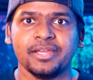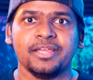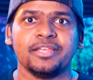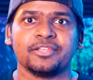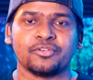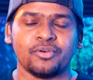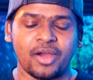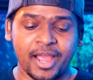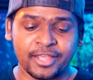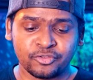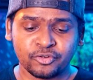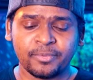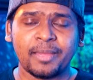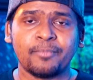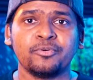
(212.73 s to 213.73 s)
So I
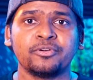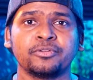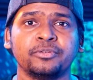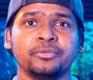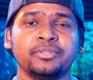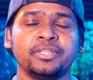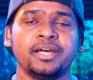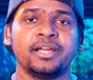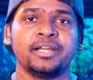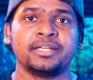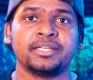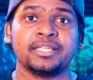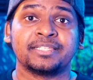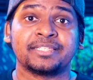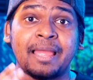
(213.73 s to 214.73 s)
should be able to do that
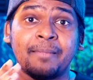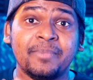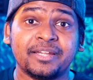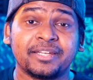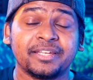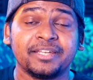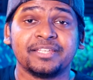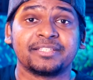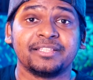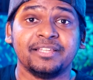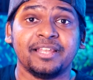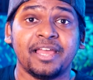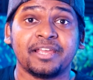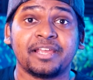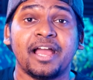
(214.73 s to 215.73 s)
simultaneously.
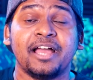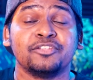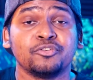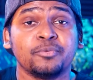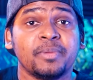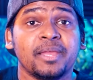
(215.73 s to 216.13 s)
Like I should be